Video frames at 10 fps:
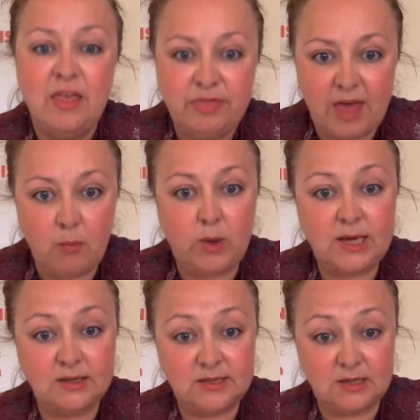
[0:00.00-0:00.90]
then we
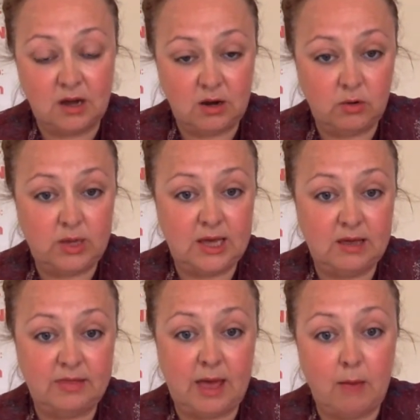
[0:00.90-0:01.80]
can start looking
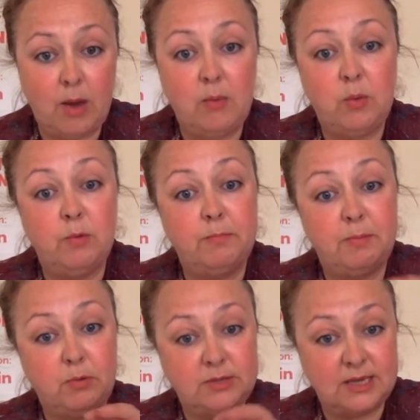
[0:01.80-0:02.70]
at that, where we would be
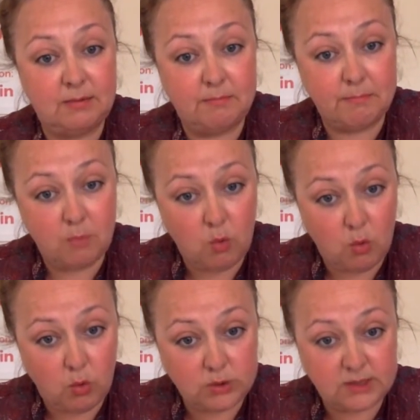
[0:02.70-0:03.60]
putting
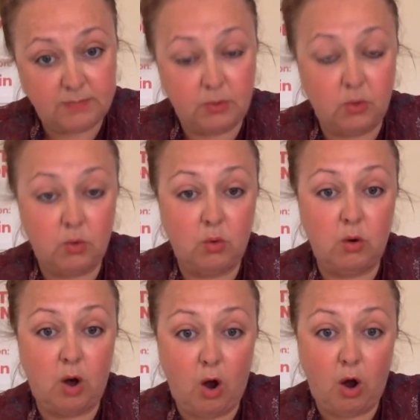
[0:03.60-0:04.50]
more
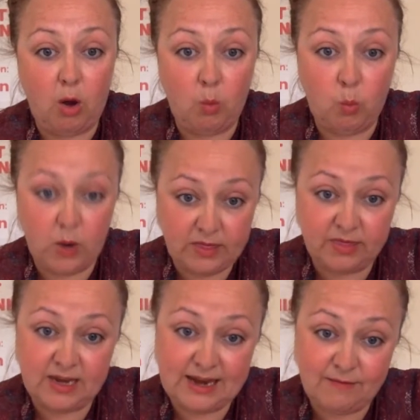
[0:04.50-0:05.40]
support with
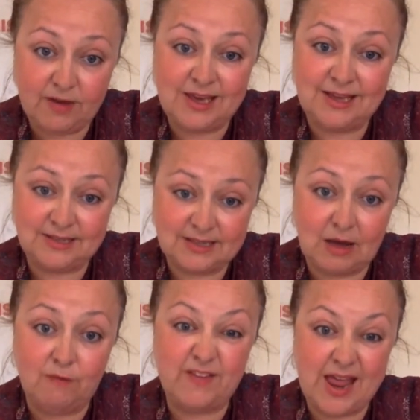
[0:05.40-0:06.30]
the liver
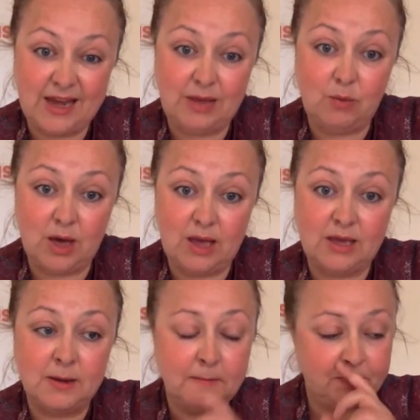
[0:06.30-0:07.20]
itself anyway,
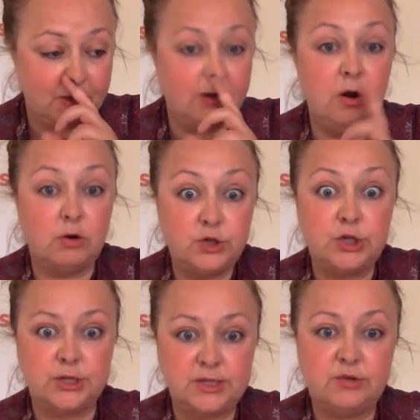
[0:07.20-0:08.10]
not
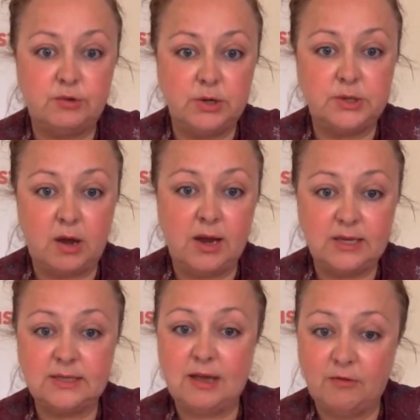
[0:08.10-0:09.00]
just through diet
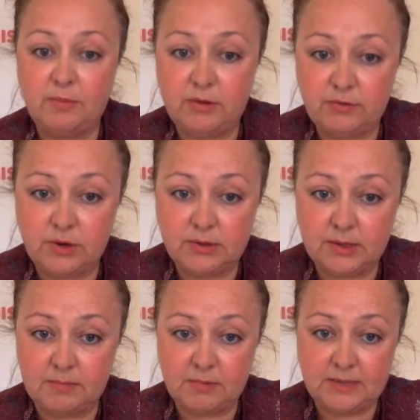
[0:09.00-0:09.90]
itself, but through
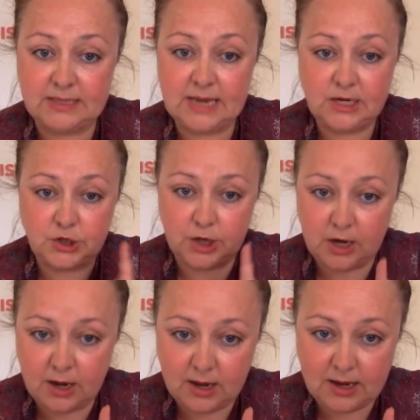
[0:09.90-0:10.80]
supplementation,
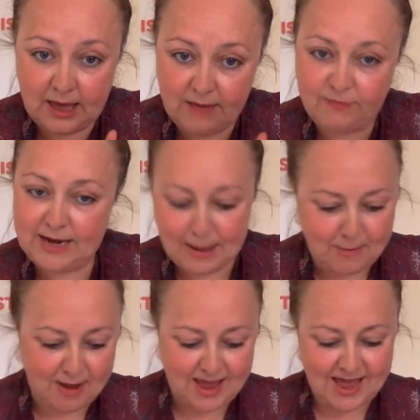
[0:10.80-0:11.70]
carefully I
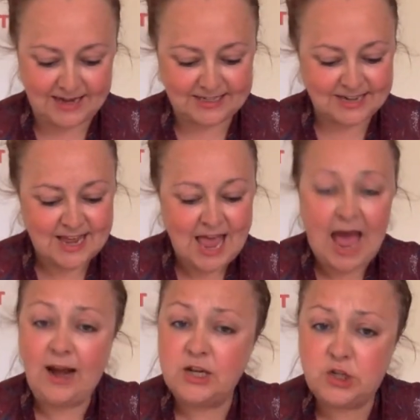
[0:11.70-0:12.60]
might add.
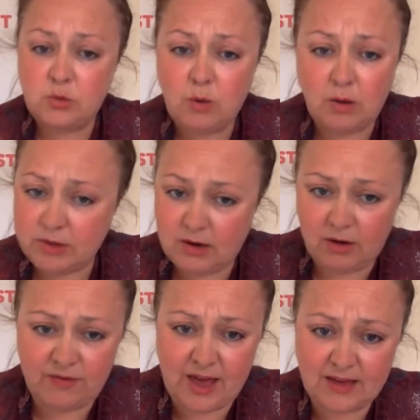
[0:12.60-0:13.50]
And I do work with a lot
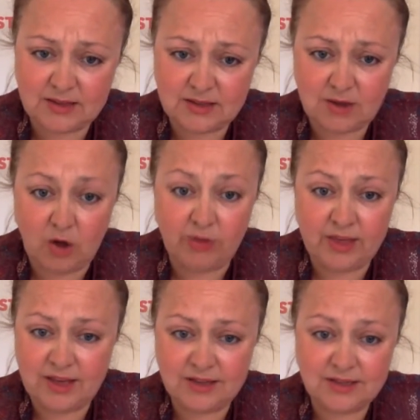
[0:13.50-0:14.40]
of vets on
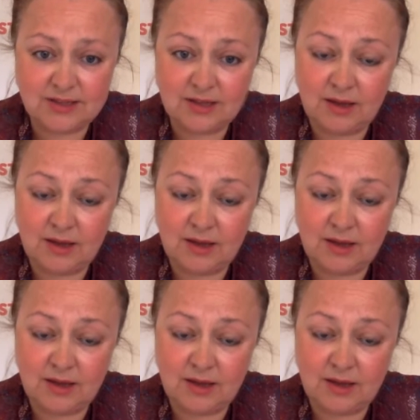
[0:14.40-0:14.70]
this.